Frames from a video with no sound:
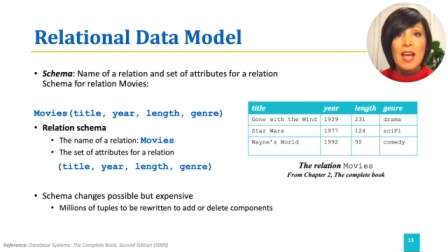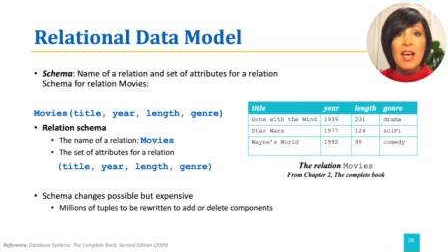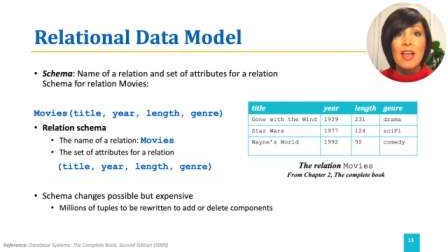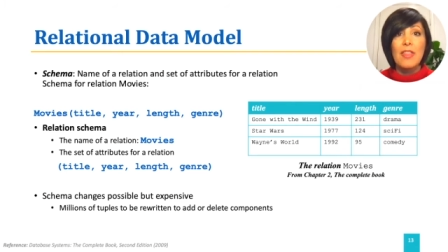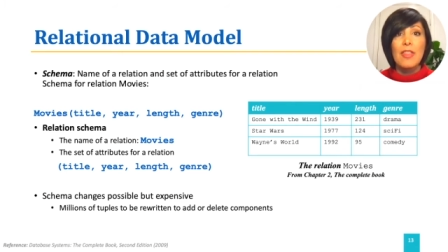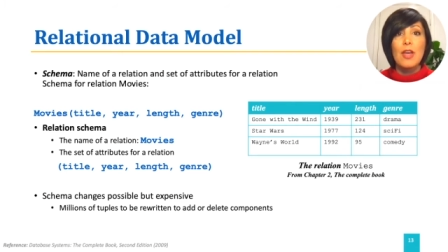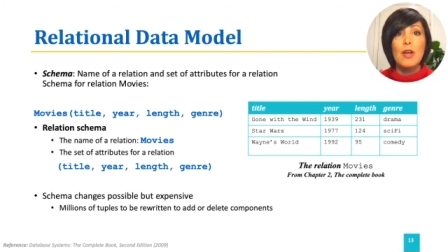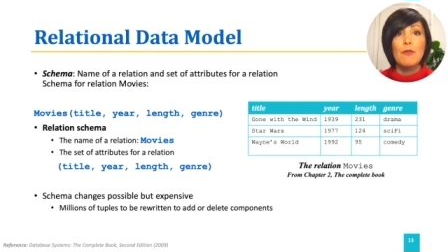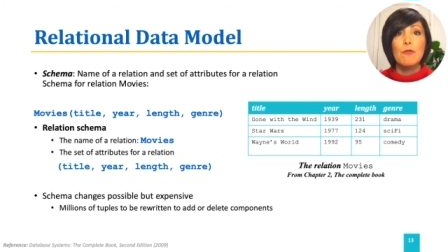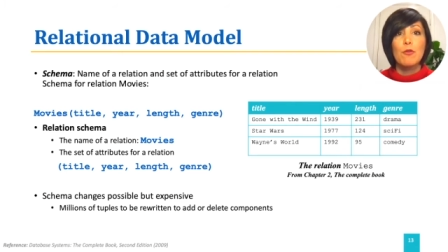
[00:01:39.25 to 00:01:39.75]

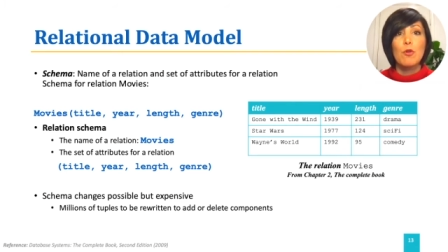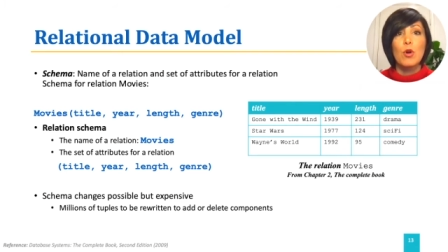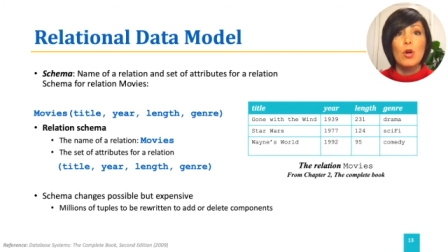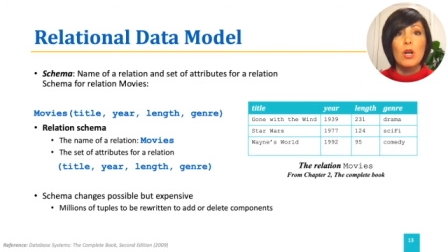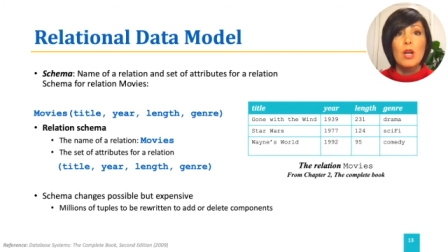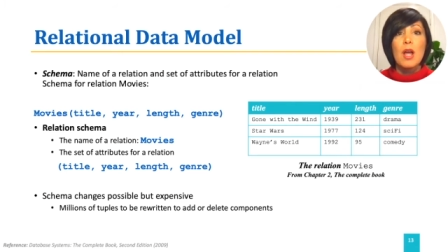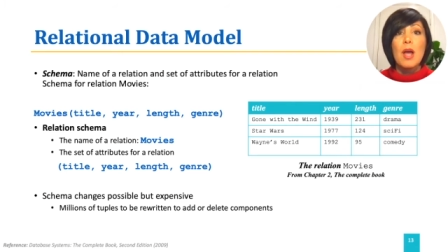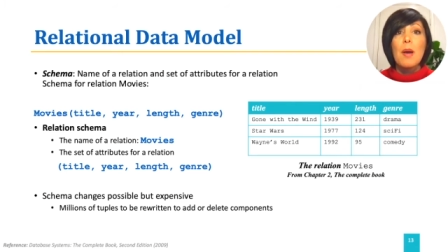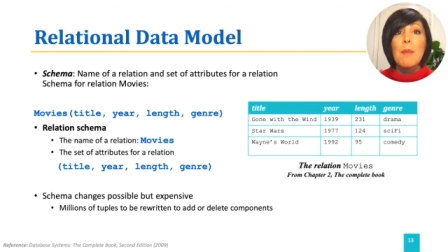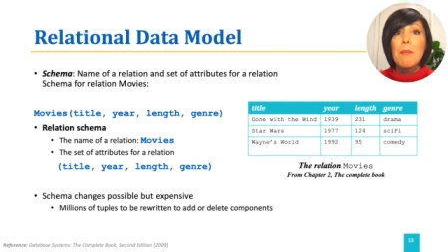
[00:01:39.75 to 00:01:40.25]
and
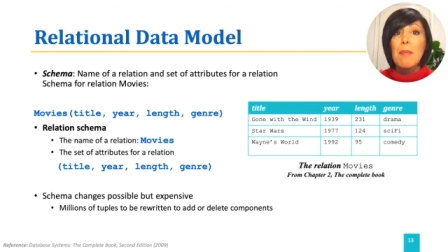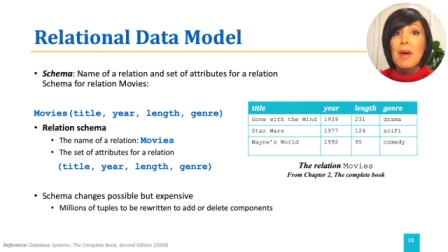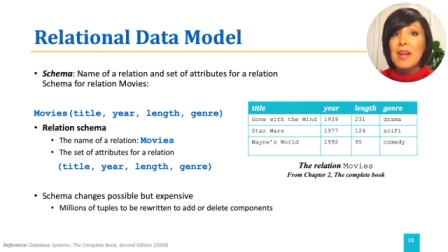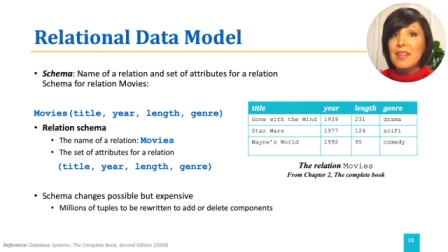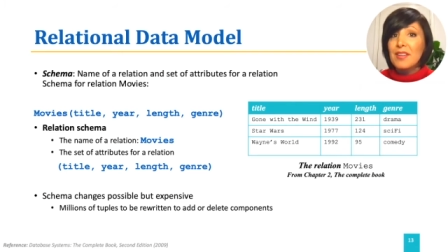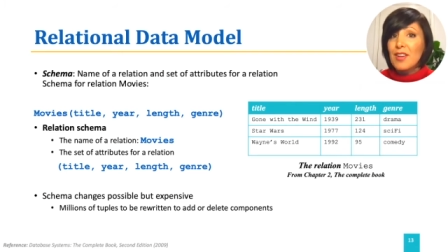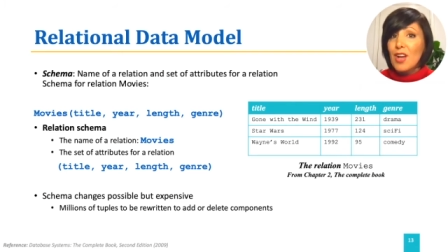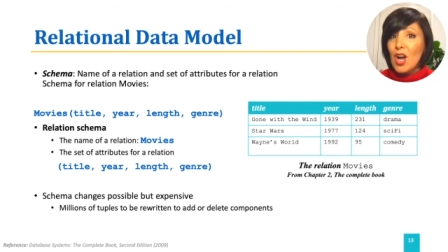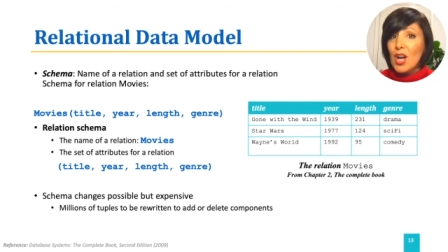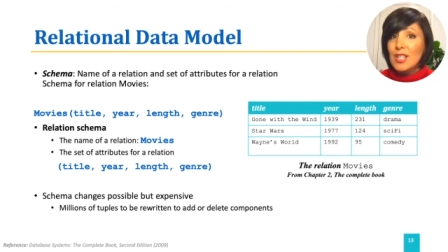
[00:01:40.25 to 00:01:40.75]
therefore
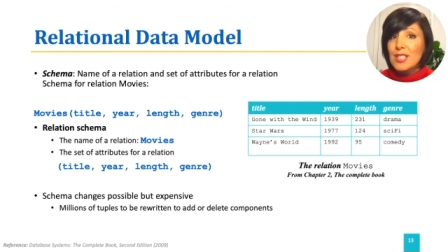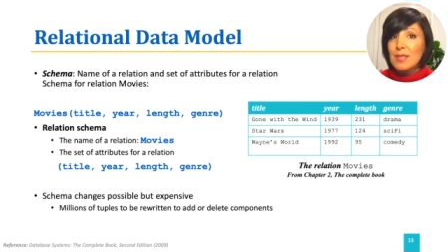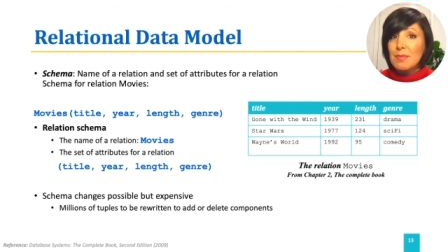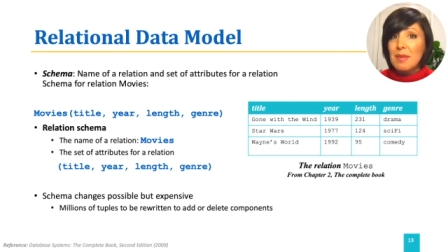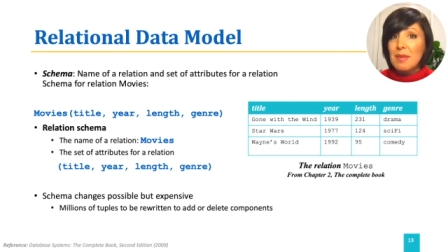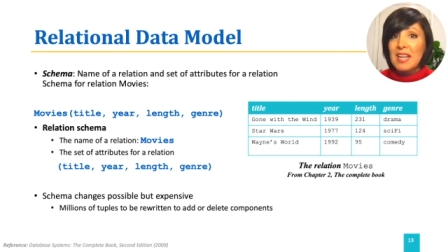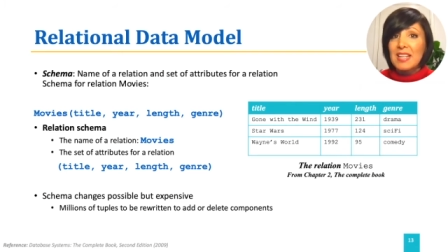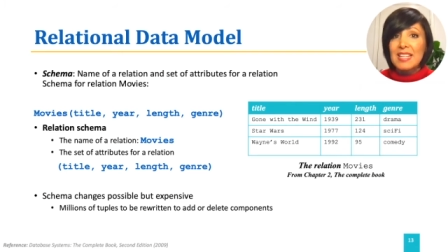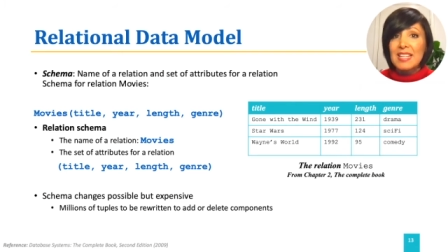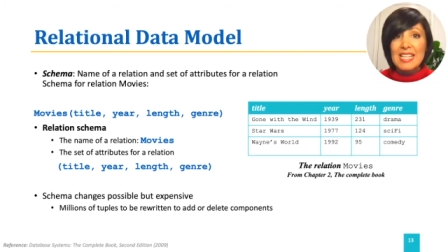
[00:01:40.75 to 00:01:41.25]
might not
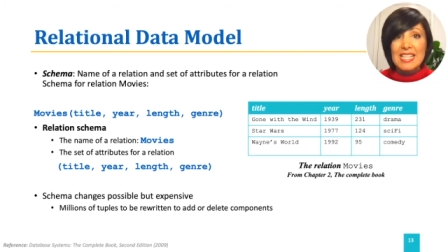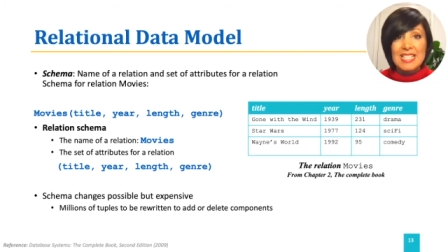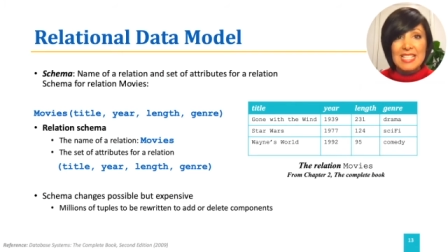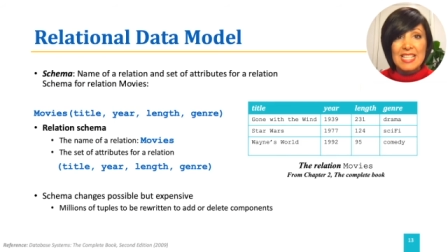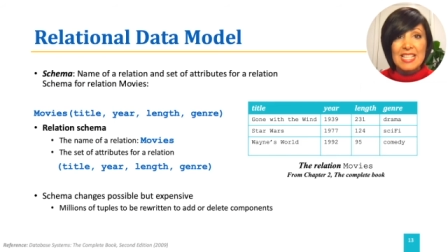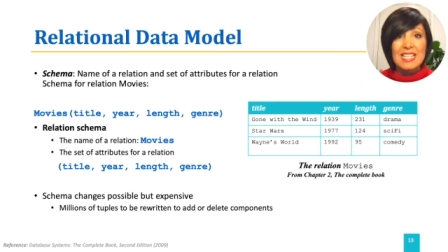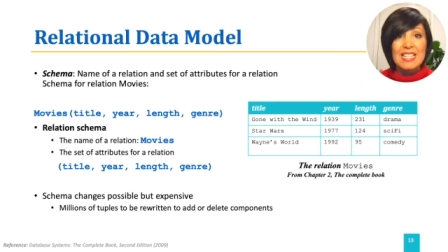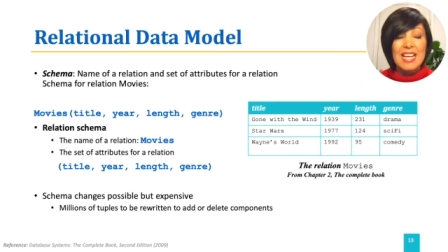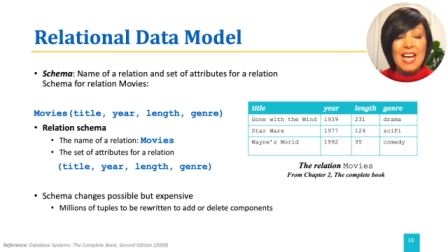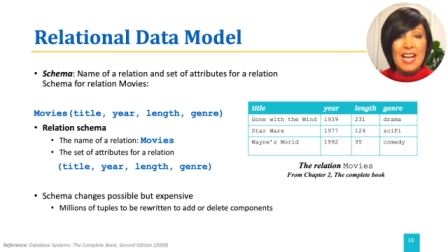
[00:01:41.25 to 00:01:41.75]
be an
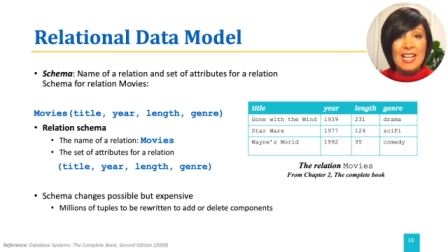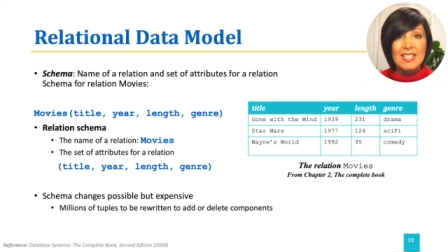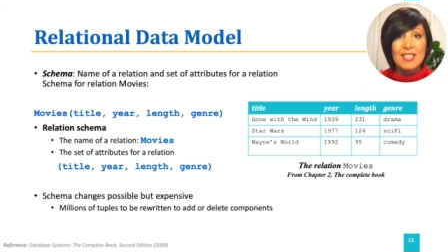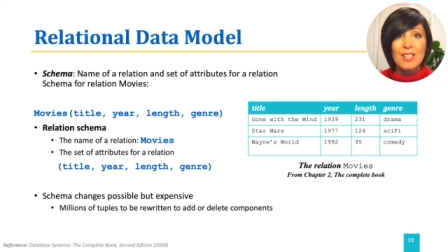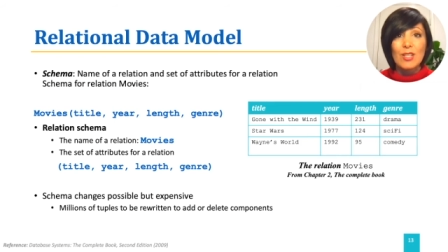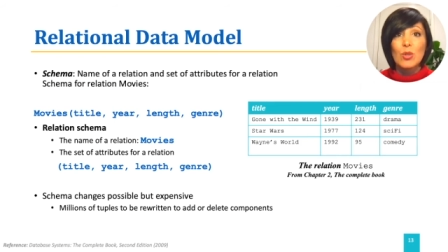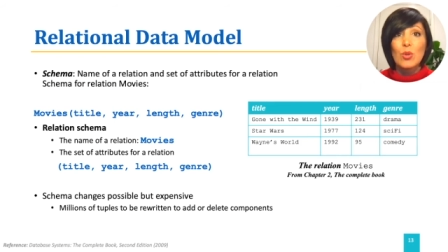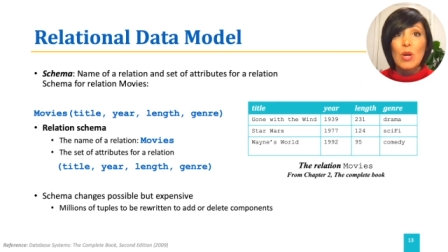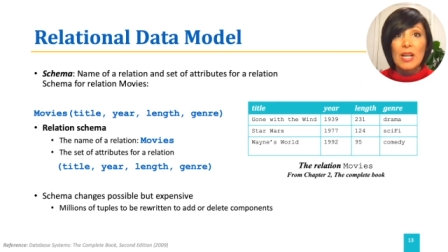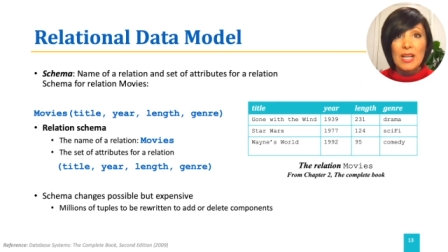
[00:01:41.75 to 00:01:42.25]
easy
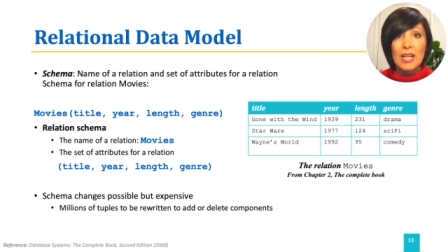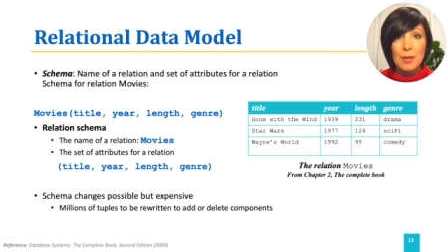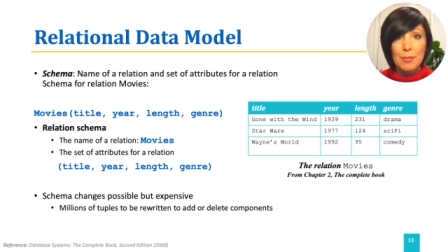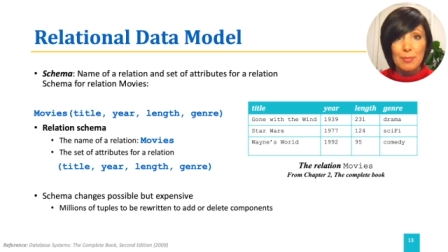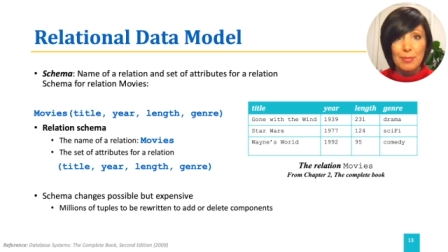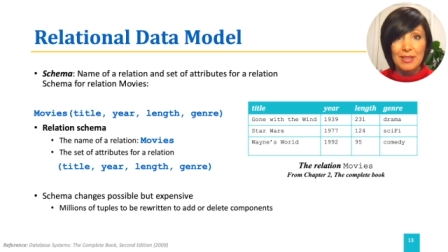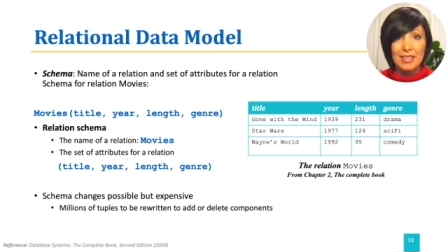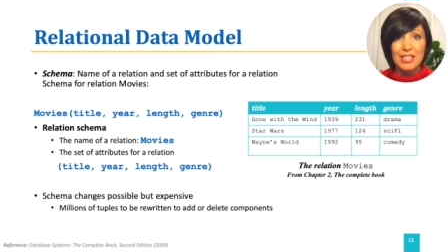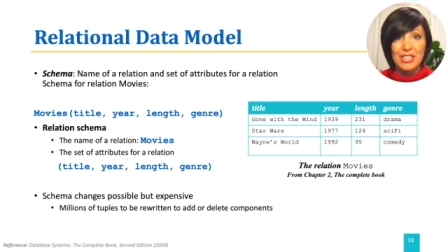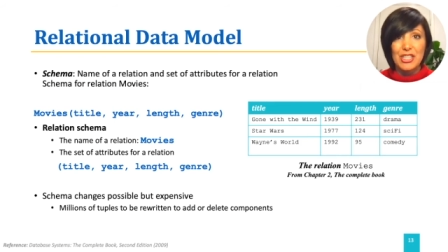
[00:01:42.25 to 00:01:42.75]
task to
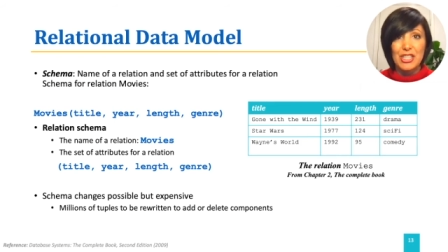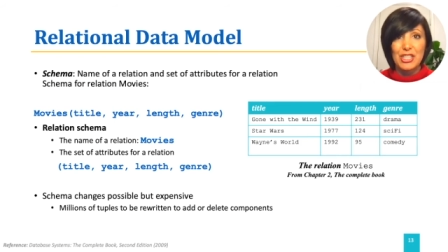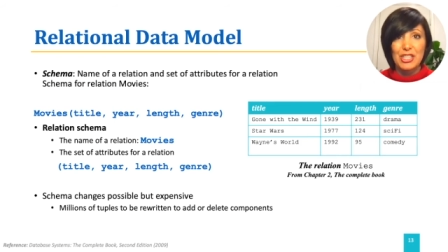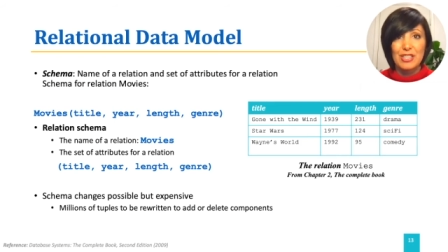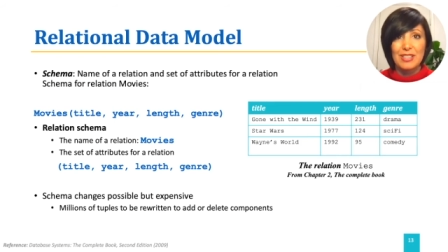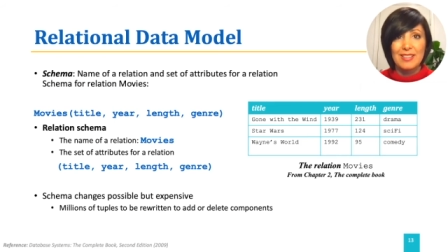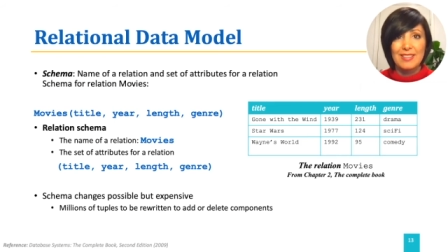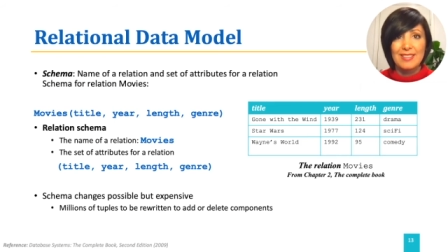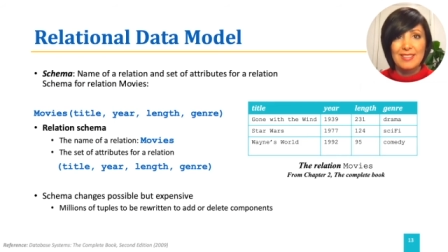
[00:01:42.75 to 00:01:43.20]
accomplish.